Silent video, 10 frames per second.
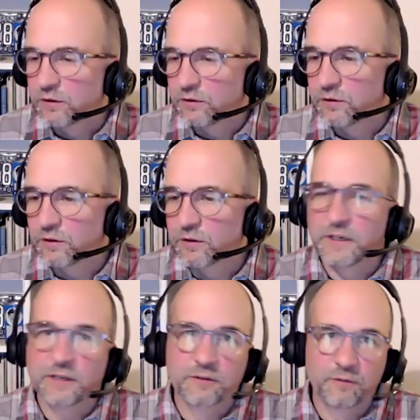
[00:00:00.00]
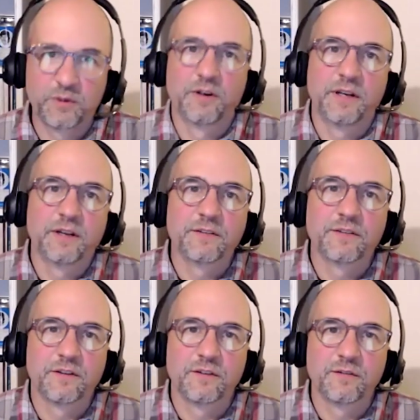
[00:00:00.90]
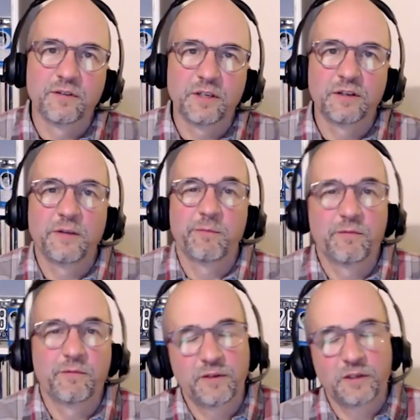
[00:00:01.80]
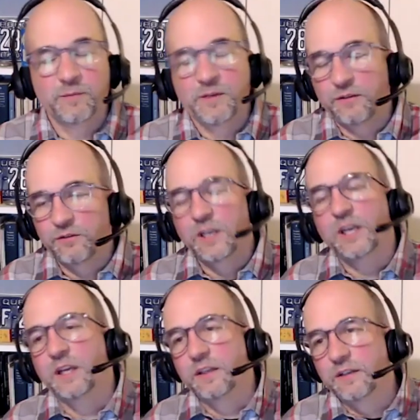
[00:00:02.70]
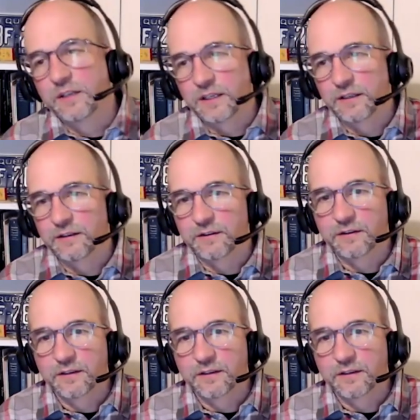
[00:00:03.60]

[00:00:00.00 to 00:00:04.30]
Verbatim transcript: your experience as a Vietnam, Vietnamese kid in